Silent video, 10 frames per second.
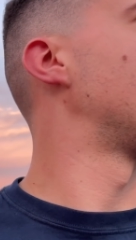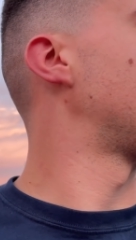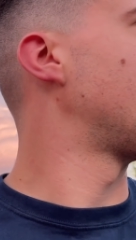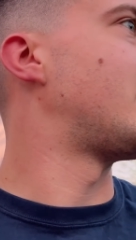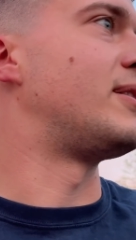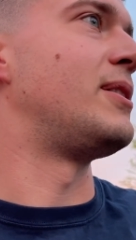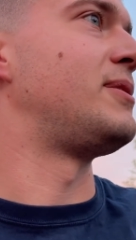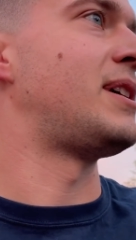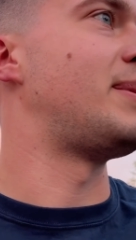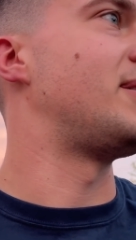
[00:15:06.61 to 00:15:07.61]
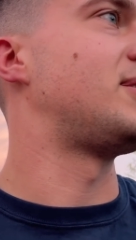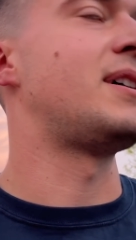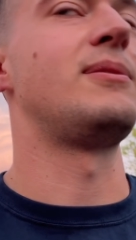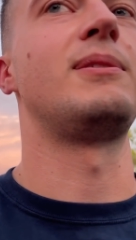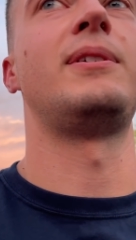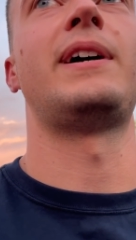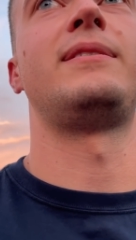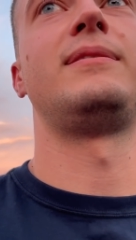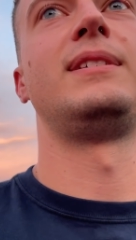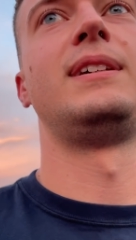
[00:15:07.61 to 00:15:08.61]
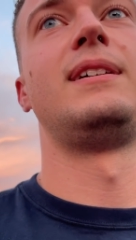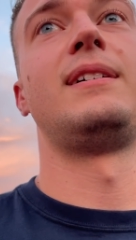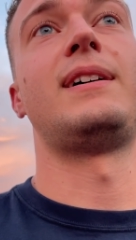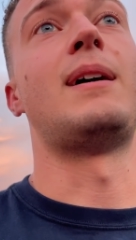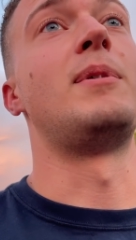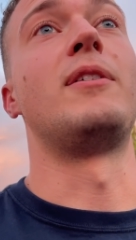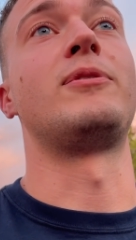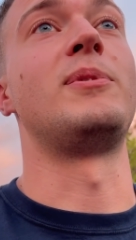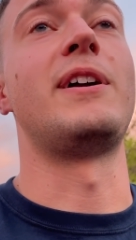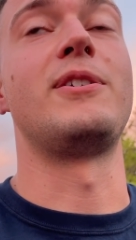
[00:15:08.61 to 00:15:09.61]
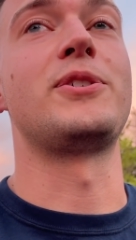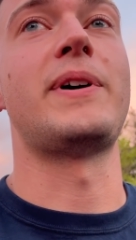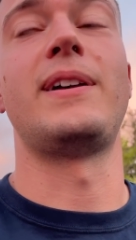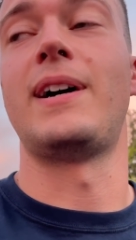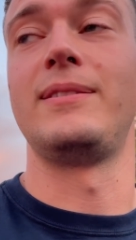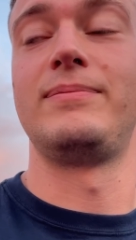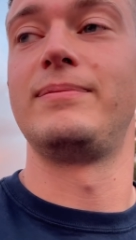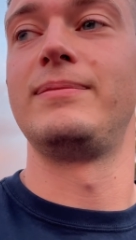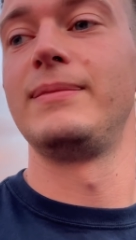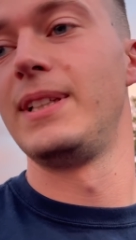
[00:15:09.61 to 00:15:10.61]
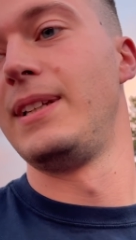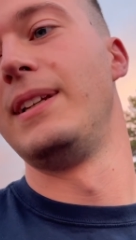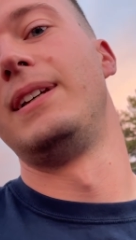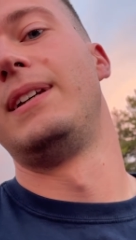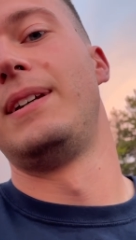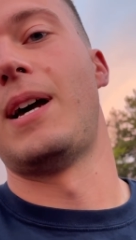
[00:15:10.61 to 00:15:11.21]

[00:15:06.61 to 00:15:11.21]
It's like I don't know, ten miles down the road. I, I'm not from around here, so I, I,